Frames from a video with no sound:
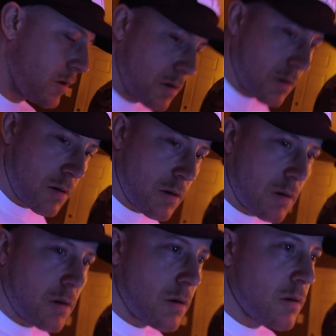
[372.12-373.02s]
and wash it
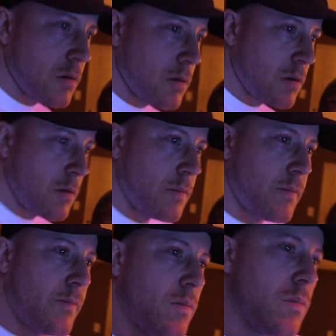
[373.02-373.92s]
out probably in like
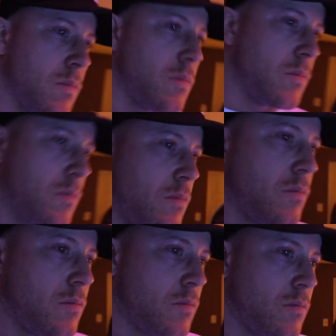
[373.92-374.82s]
10 minutes
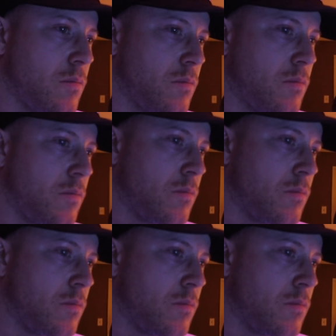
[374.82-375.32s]
total. You know what I mean?